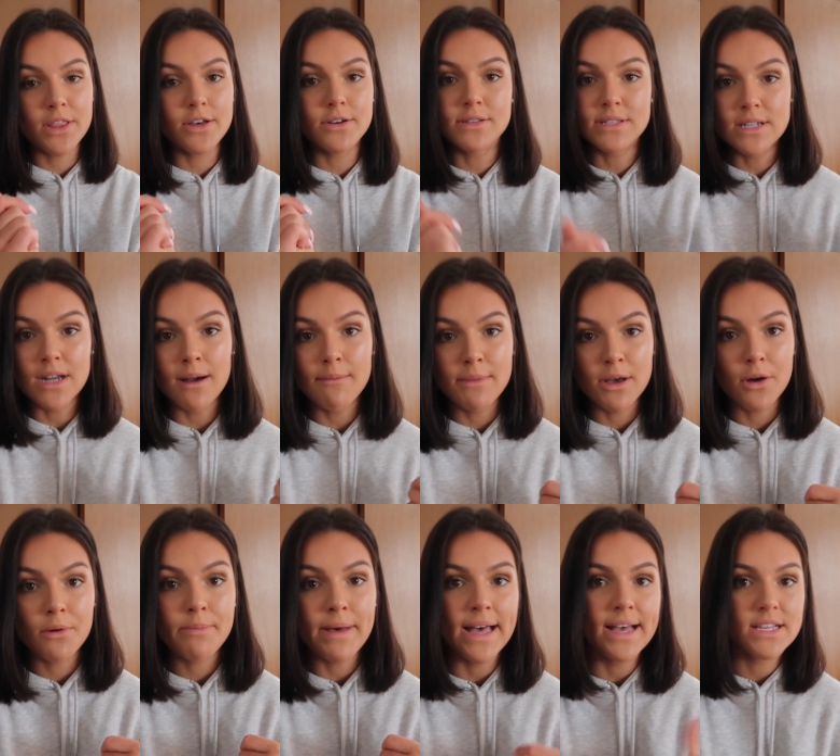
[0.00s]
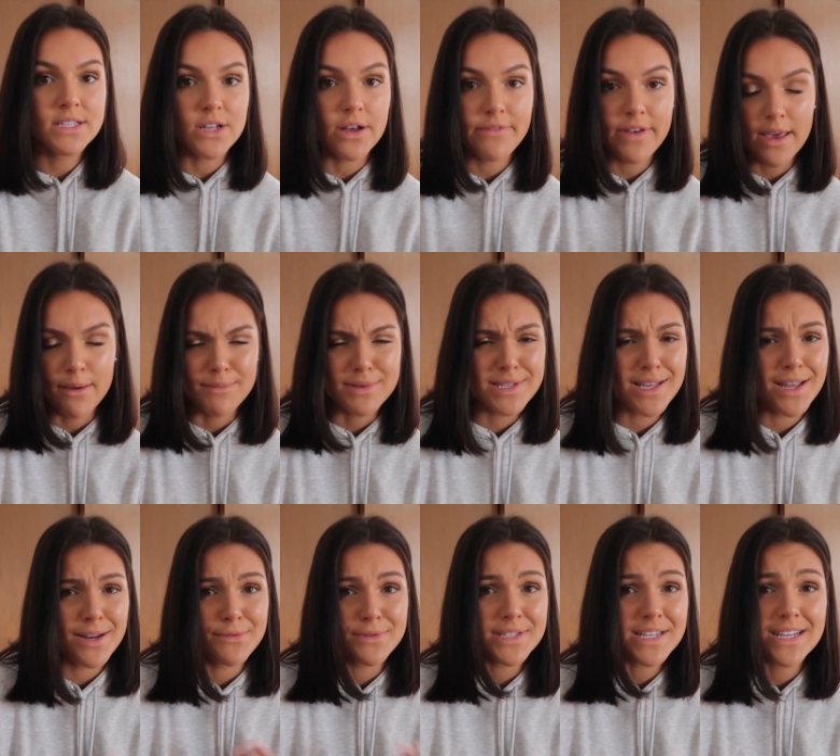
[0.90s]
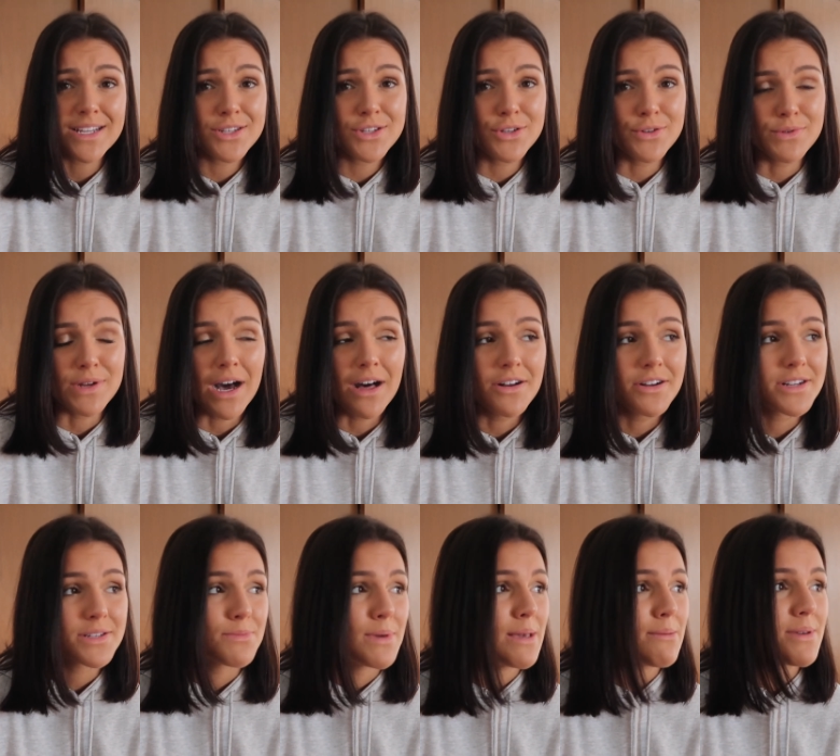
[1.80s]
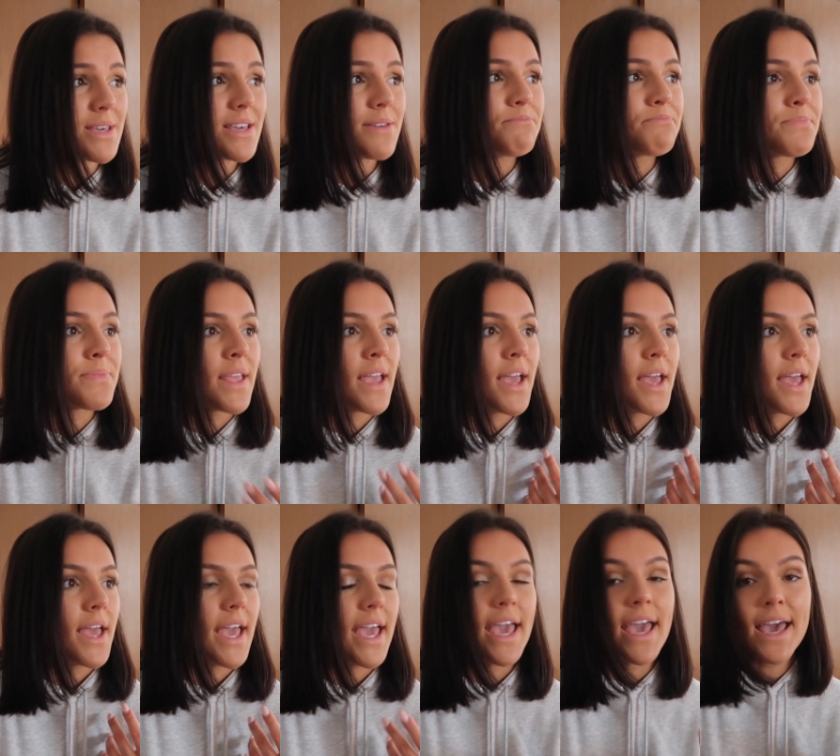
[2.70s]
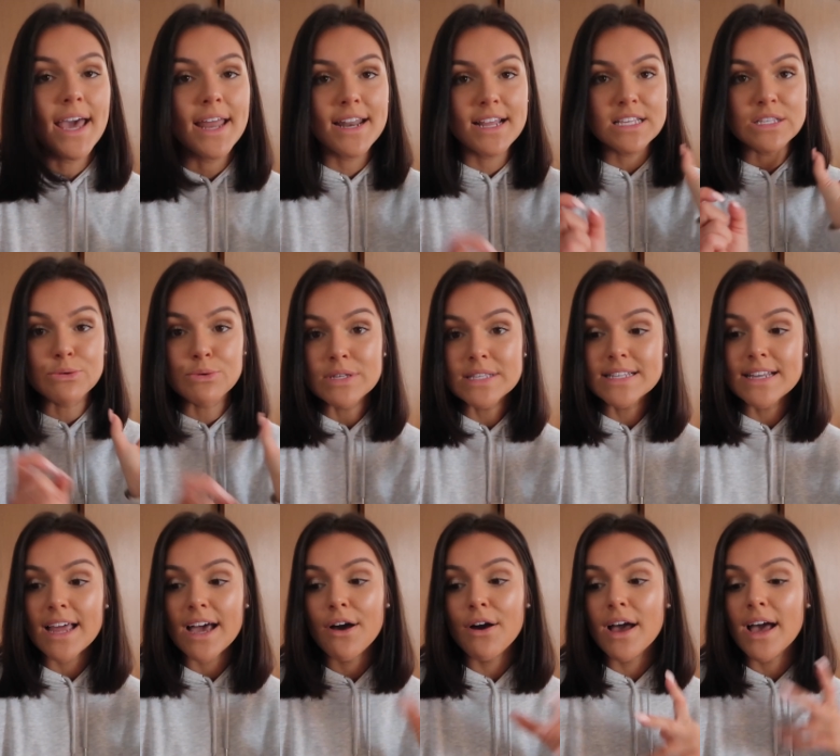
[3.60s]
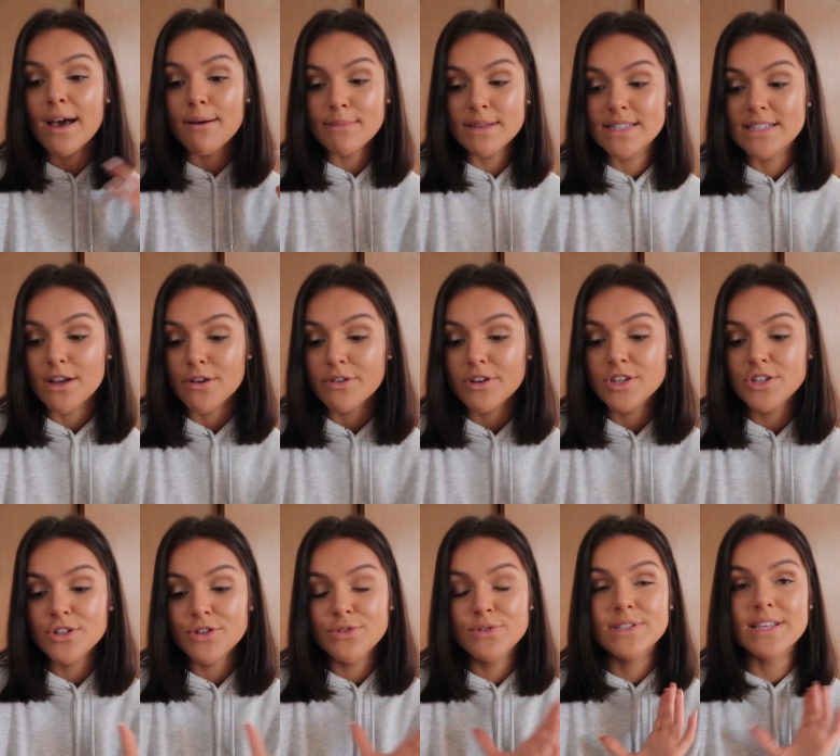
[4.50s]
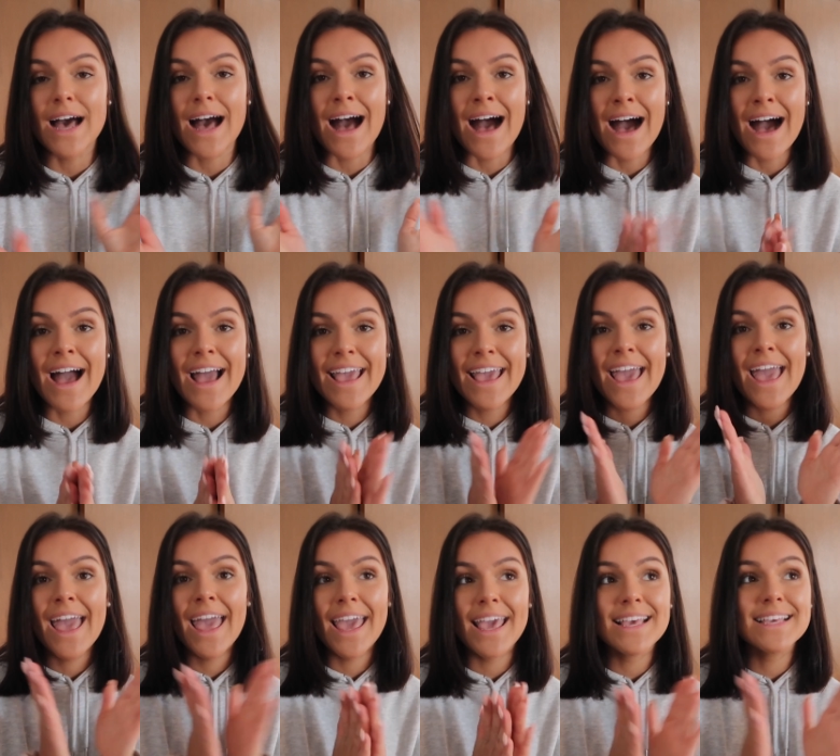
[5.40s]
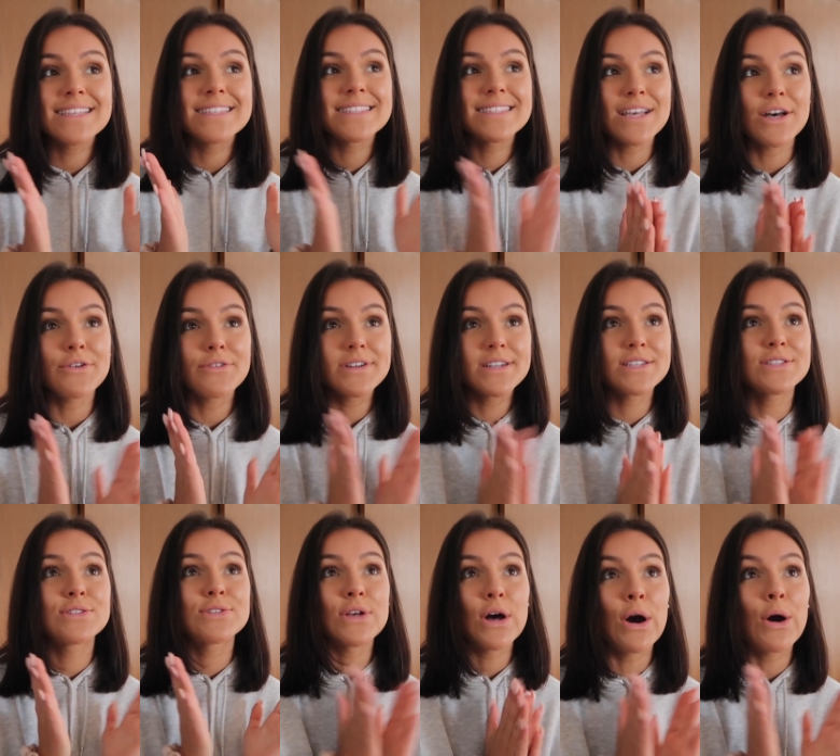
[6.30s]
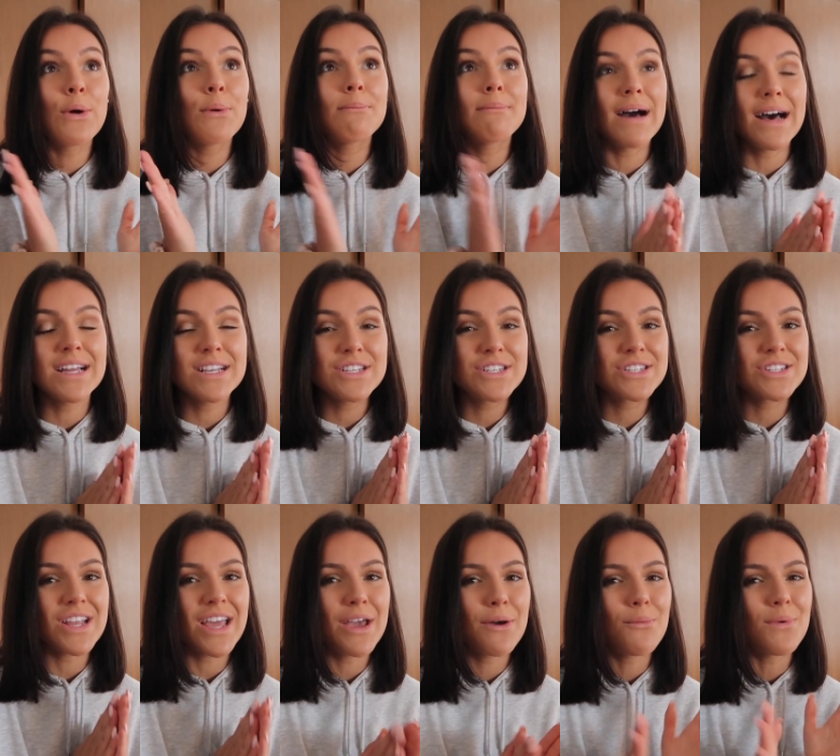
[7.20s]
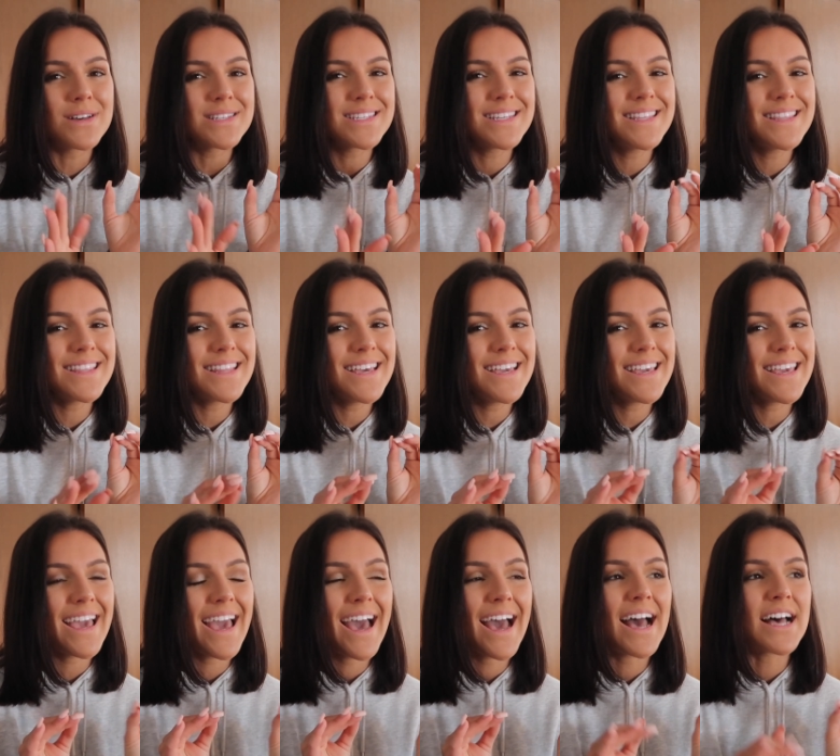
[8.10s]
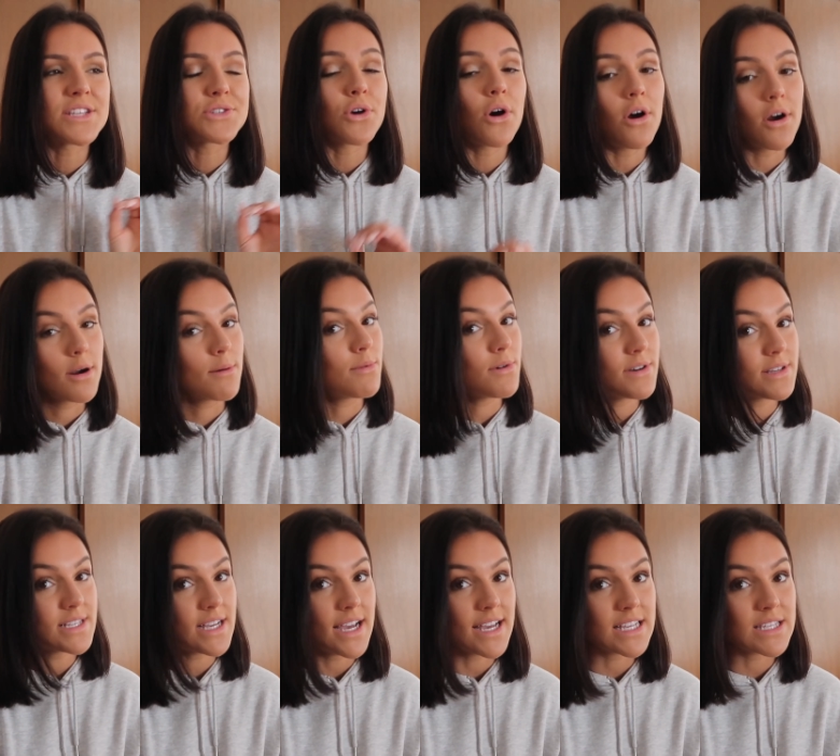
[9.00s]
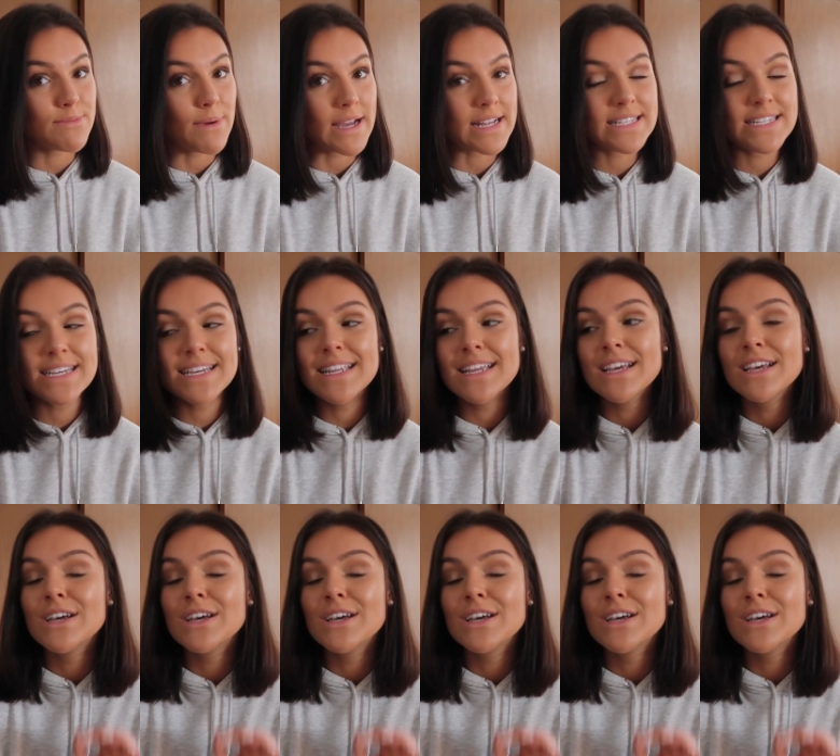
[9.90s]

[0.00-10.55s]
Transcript: of those nut milk bags off Amazon. It was like $2 maybe. And I squeezed it out. I had my celery juice. I hate celery so much. It wasn't like as horrible as I expected.